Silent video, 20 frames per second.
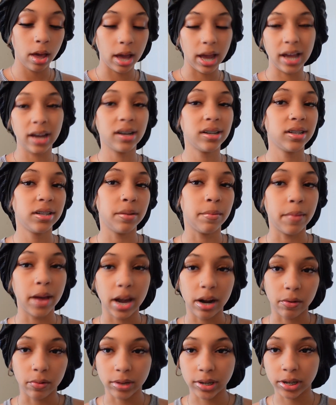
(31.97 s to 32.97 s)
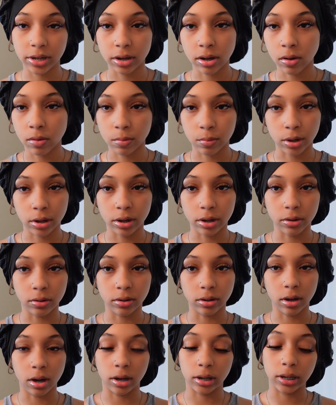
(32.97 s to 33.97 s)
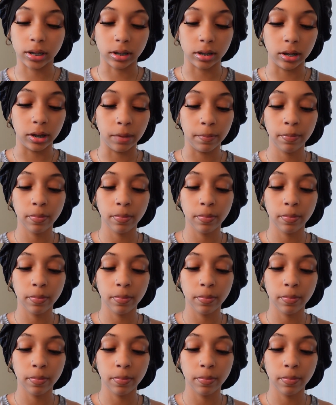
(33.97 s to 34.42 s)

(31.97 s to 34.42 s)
it doesn't matter which comb you use honestly